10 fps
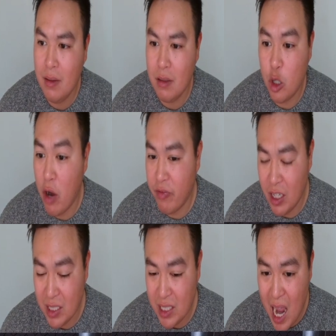Goff
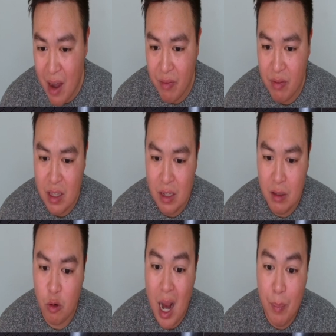does have the
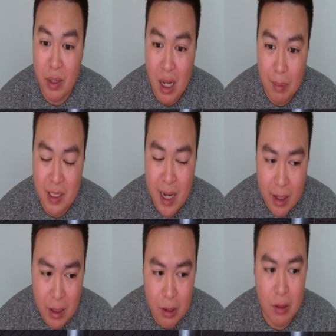grappling
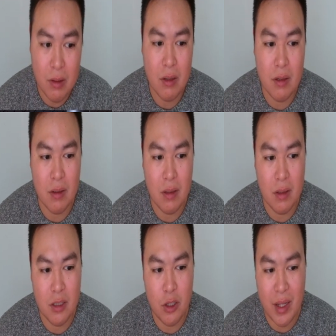upside here.
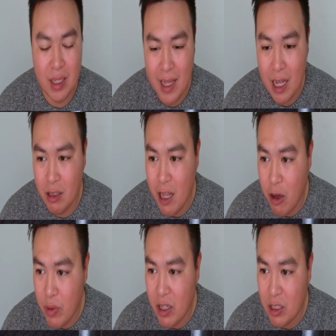So I think that that'll
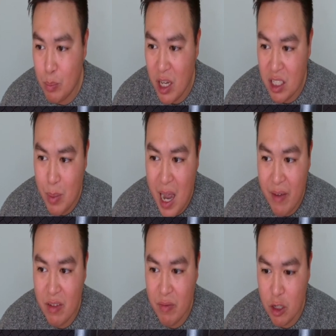be his best
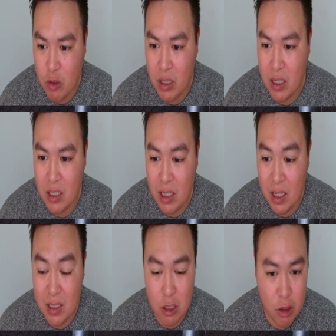path to victory because he
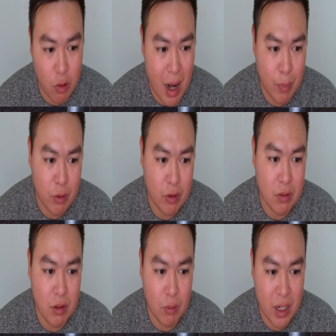is a good grappler,
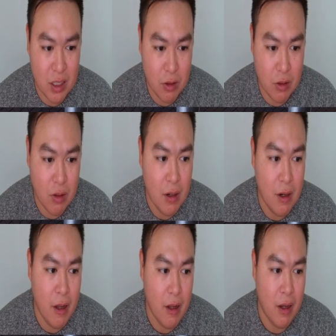good wrestler.
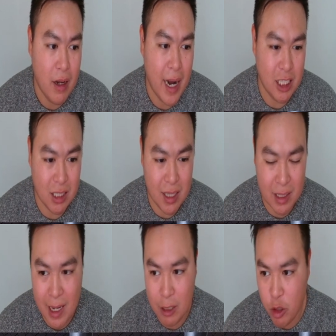I just think
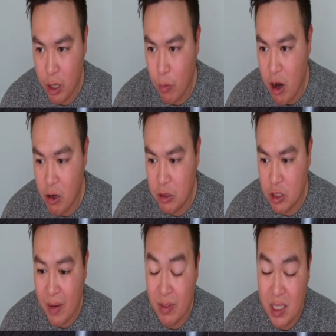that Trey Waters'
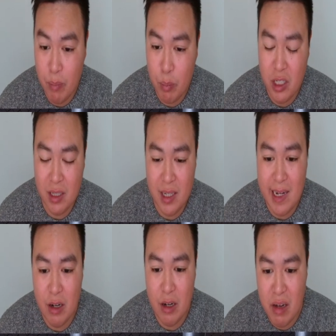77%
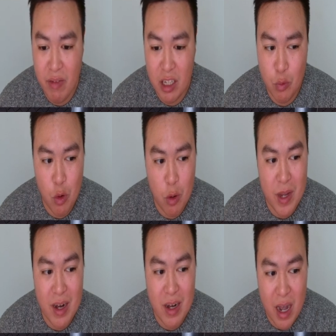takedown defense will be
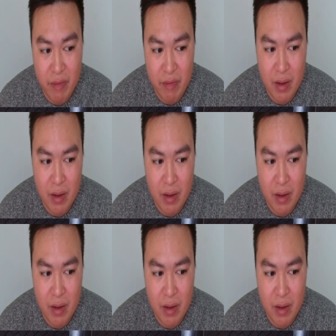enough.